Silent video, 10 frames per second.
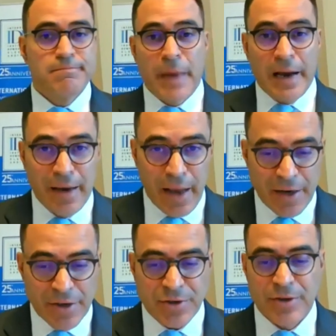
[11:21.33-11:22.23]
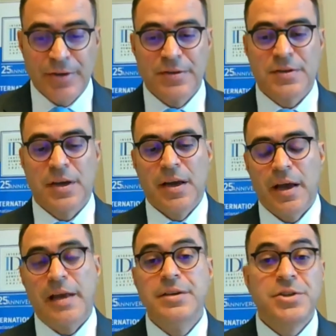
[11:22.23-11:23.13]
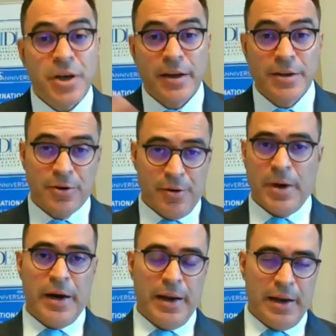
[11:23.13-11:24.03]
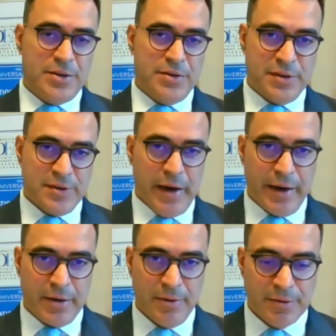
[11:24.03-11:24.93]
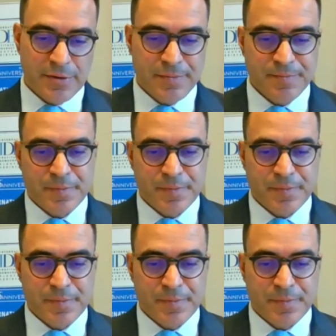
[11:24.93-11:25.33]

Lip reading: machinations engendered by election cycles.